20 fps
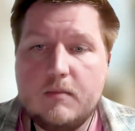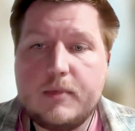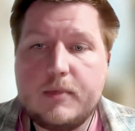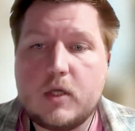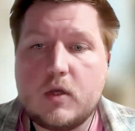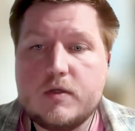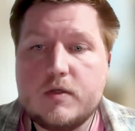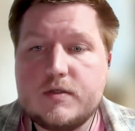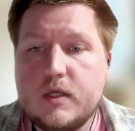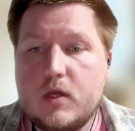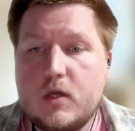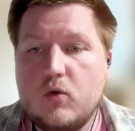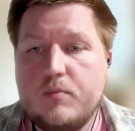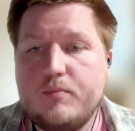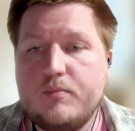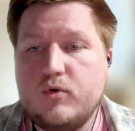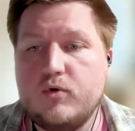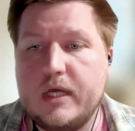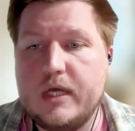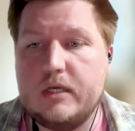because they
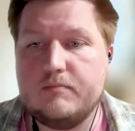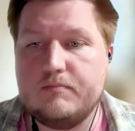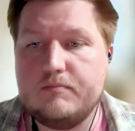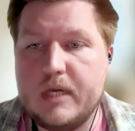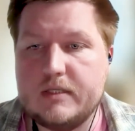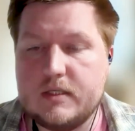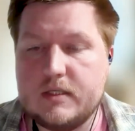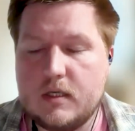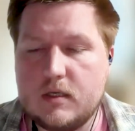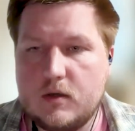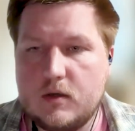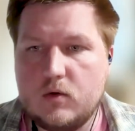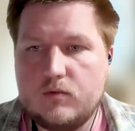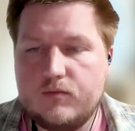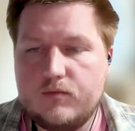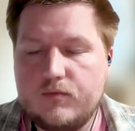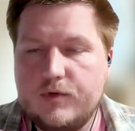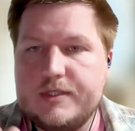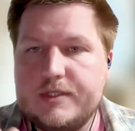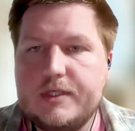operate basically on
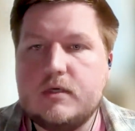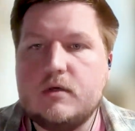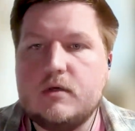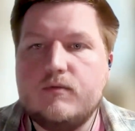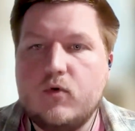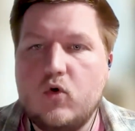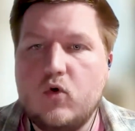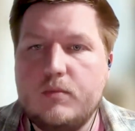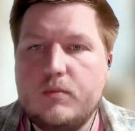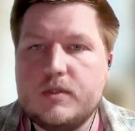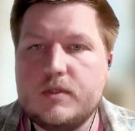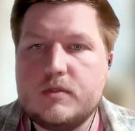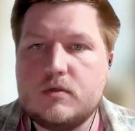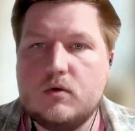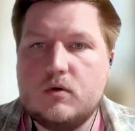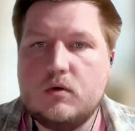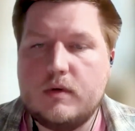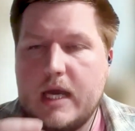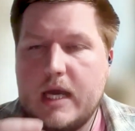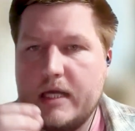3D conformance,
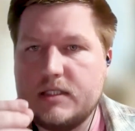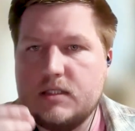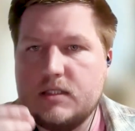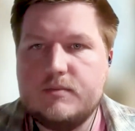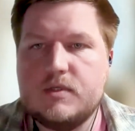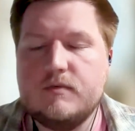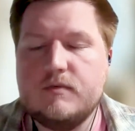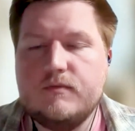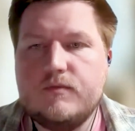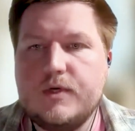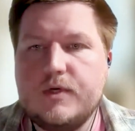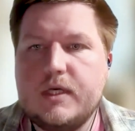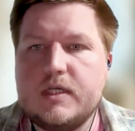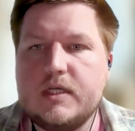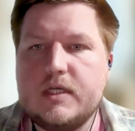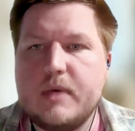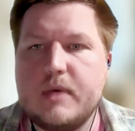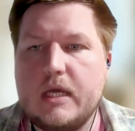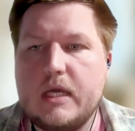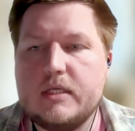on atoms in 3D
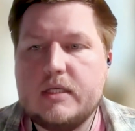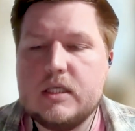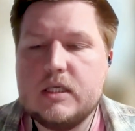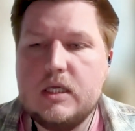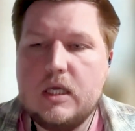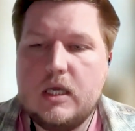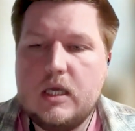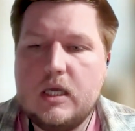space.